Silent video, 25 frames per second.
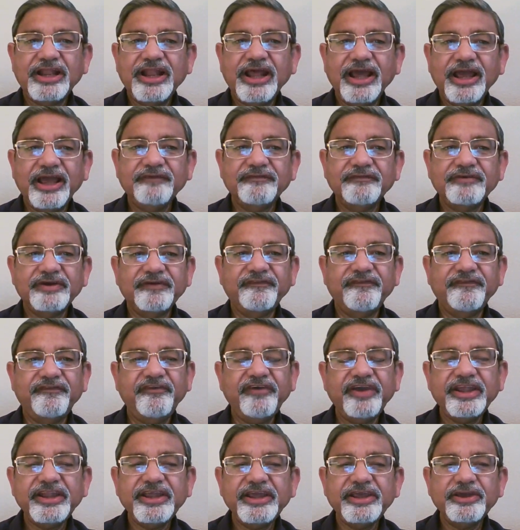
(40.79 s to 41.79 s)
have a
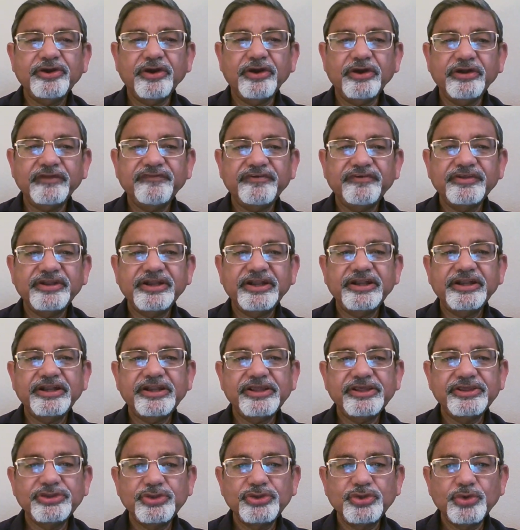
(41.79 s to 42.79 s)
very confident
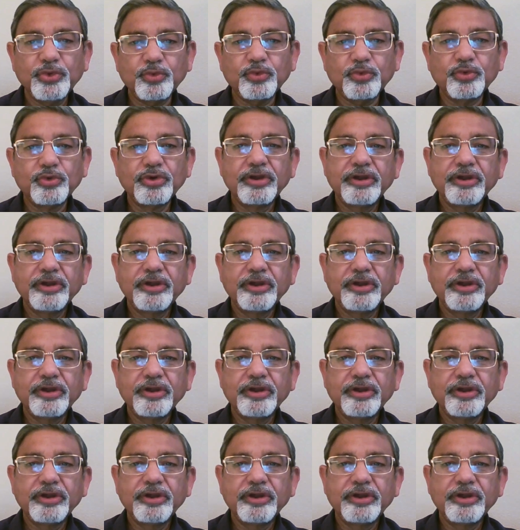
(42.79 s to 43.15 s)
you